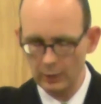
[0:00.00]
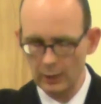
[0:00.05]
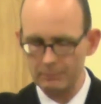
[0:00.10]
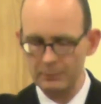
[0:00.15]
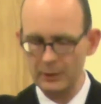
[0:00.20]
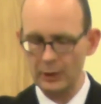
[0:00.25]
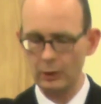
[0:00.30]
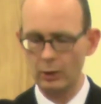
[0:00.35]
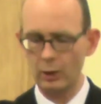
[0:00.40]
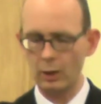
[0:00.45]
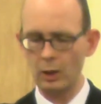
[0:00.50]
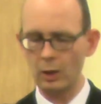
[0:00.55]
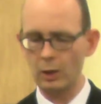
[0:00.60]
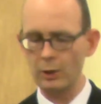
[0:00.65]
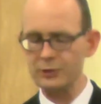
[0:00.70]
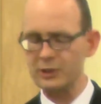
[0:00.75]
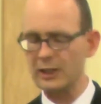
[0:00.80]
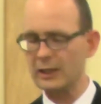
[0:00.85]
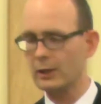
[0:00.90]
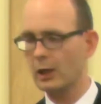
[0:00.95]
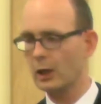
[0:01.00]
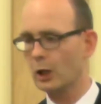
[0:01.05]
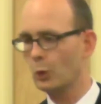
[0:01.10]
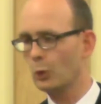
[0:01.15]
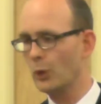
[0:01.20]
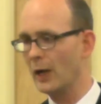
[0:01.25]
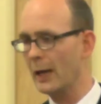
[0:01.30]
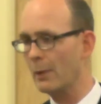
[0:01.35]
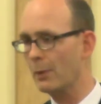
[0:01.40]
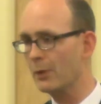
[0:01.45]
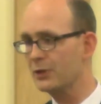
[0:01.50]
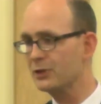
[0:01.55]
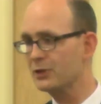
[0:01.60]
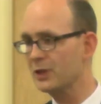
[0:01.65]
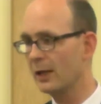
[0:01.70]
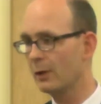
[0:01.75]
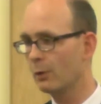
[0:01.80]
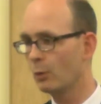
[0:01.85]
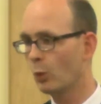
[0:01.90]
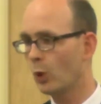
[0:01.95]
that because he got away with
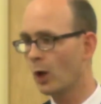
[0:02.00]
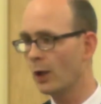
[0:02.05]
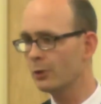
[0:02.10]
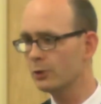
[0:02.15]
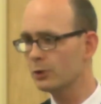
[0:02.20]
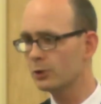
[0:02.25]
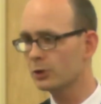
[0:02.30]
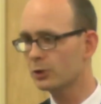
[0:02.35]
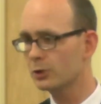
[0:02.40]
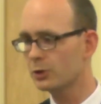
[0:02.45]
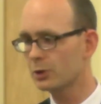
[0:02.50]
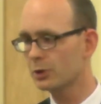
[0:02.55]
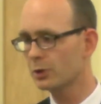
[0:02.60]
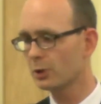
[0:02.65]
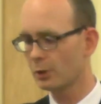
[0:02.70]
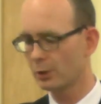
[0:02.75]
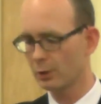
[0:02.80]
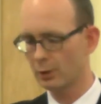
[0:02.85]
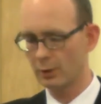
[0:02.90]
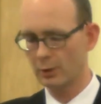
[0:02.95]
sin once,